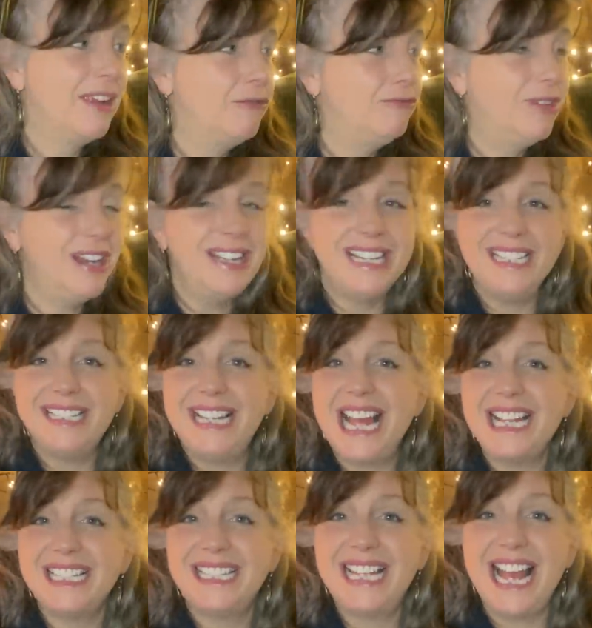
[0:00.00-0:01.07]
Right,
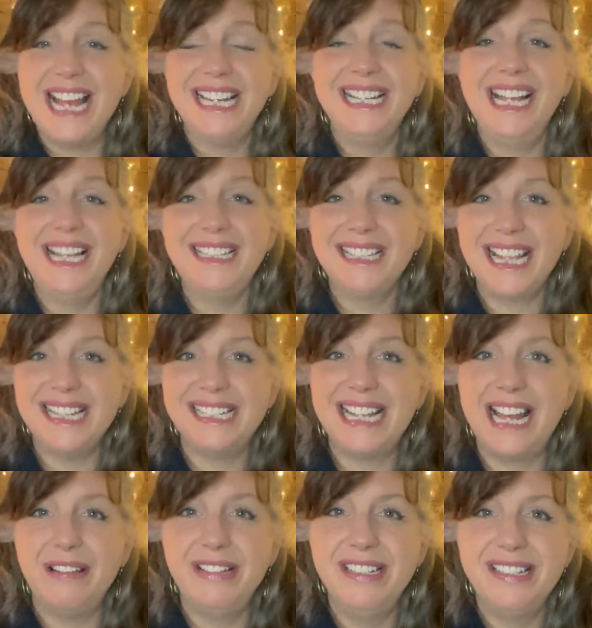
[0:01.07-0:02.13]
that said, let's get
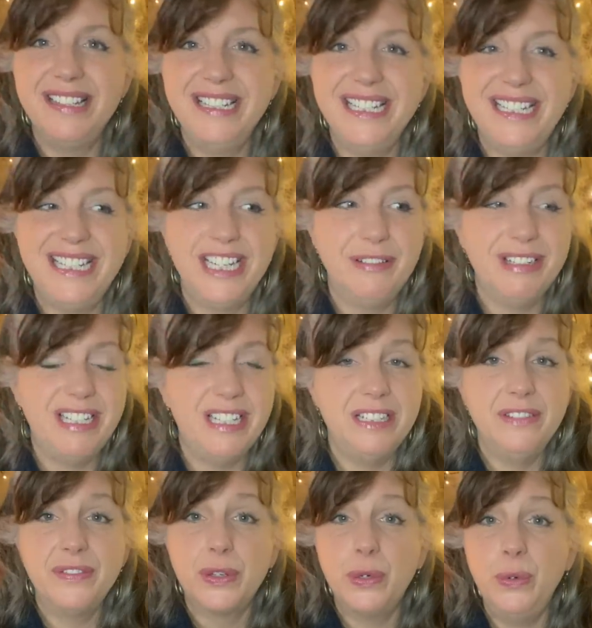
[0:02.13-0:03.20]
down into the nitty gritty.
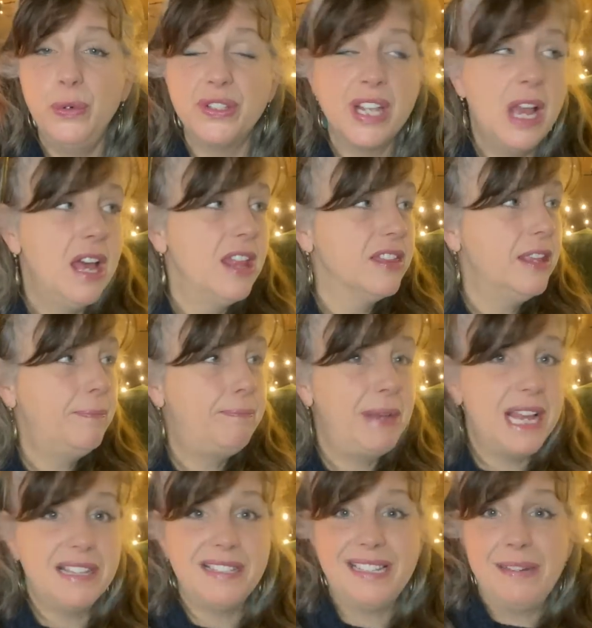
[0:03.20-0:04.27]
And of course, the
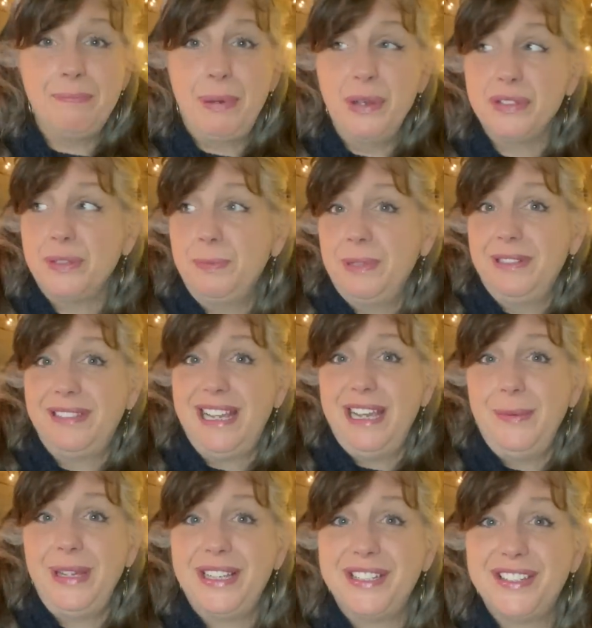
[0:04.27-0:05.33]
best possible
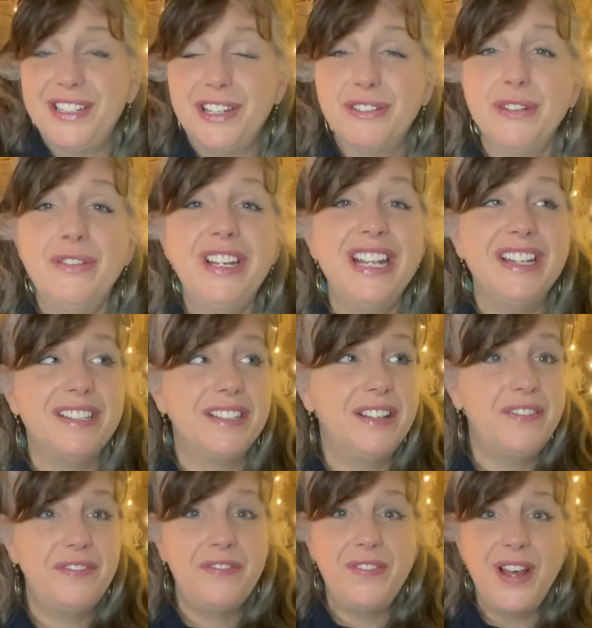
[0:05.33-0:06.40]
day we can start on is
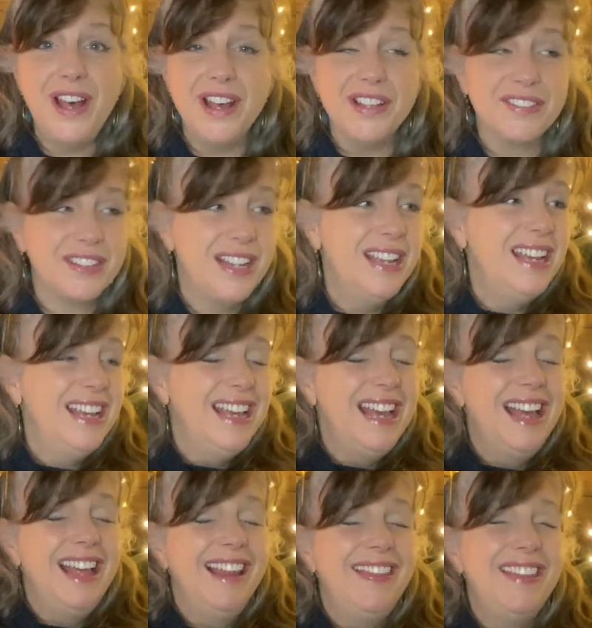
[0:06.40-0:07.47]
the first.
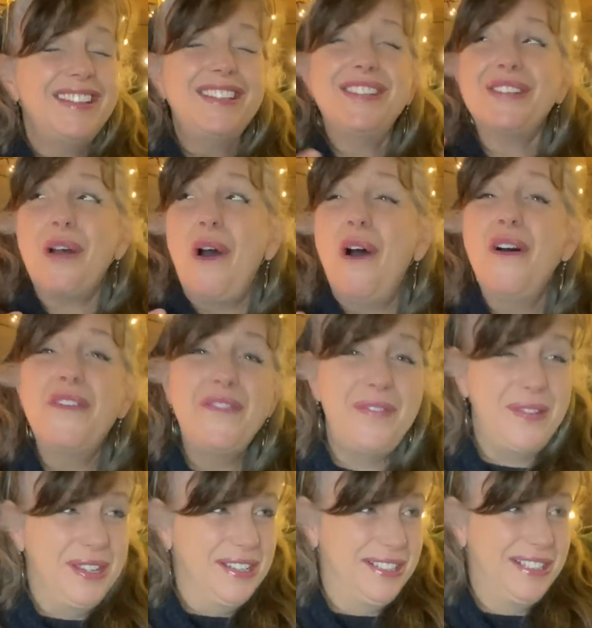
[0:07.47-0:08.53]
This is
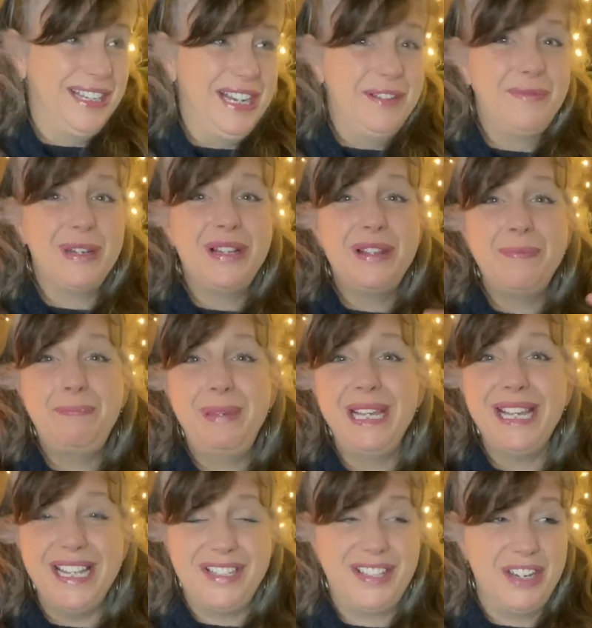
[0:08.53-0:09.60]
obviously one of the
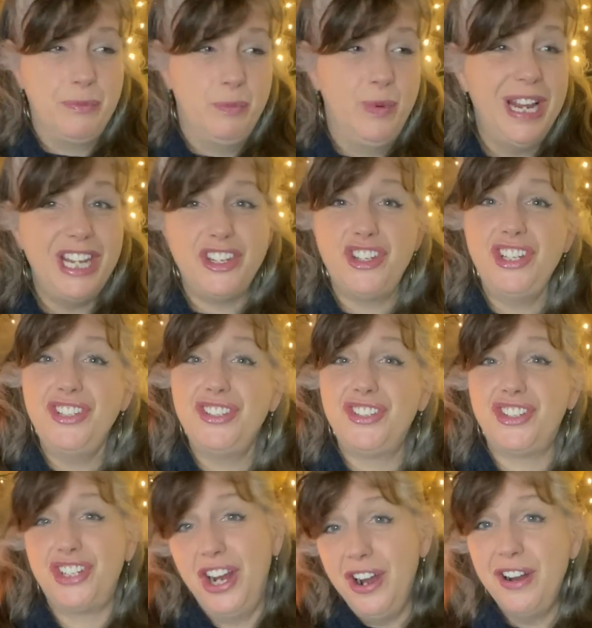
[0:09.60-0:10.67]
biggest witches'
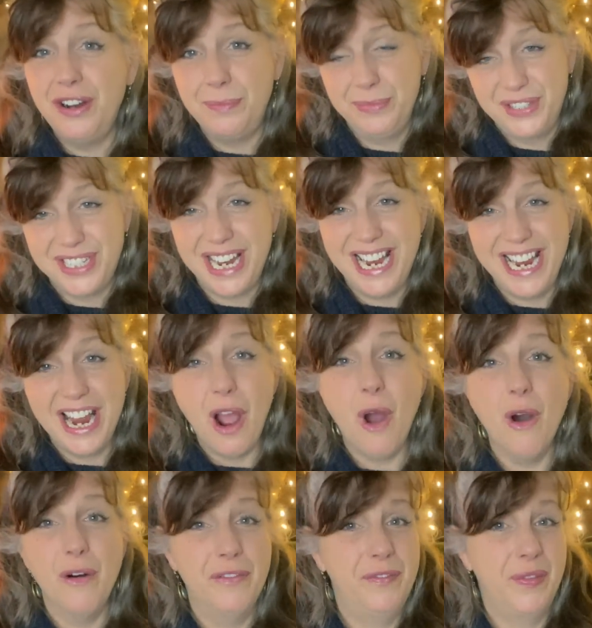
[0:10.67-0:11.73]
charms day
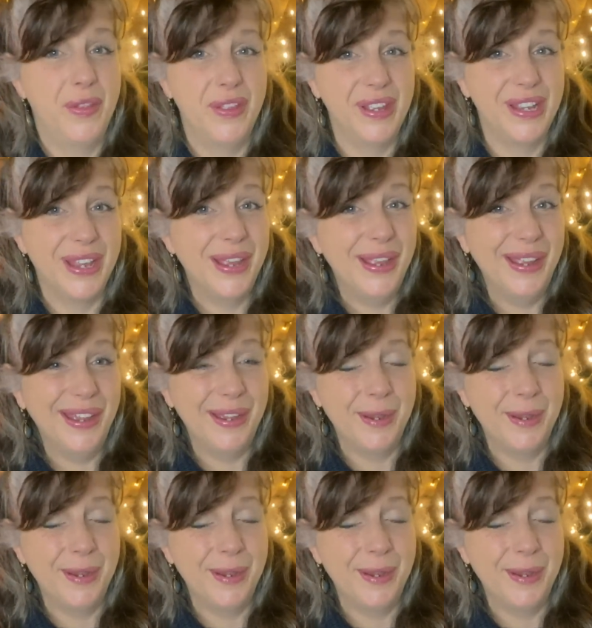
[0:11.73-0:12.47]
of the year.